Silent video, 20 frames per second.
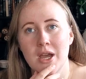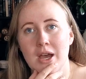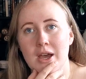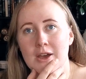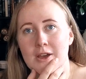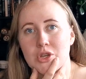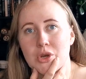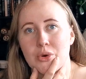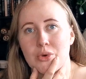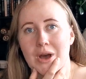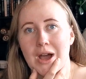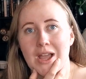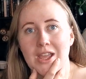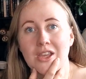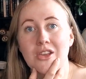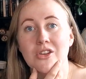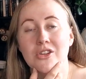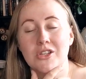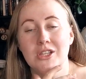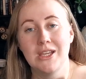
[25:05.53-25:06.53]
So I
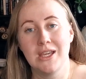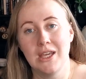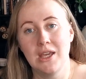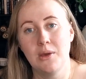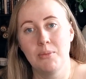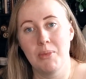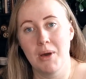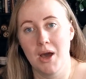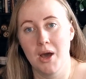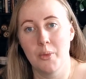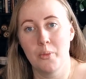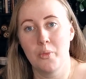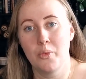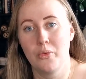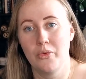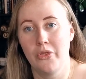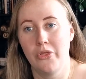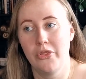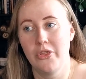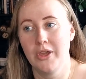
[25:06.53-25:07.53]
could keep
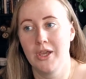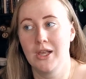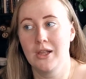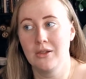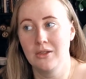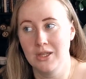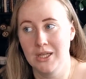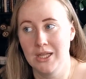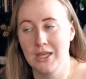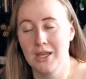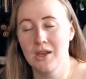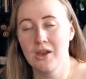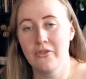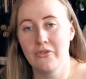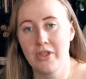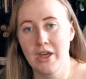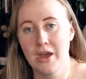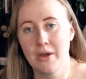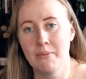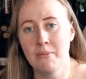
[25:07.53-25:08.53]
up with the cleaning
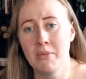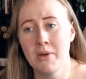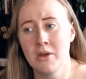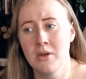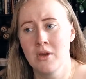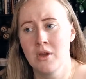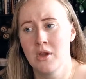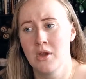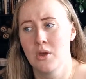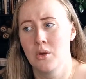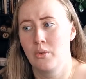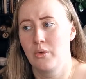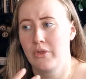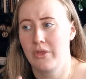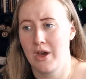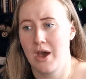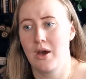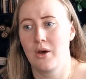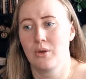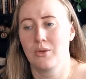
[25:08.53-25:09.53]
of them
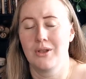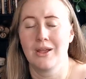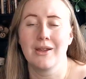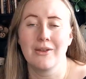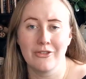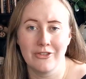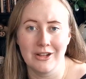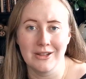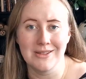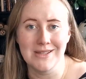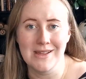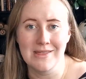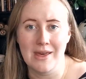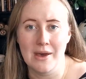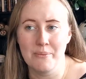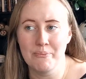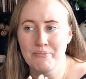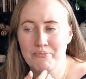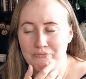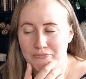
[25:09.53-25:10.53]
without like felting
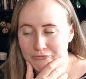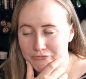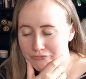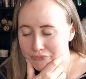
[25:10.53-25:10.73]
them.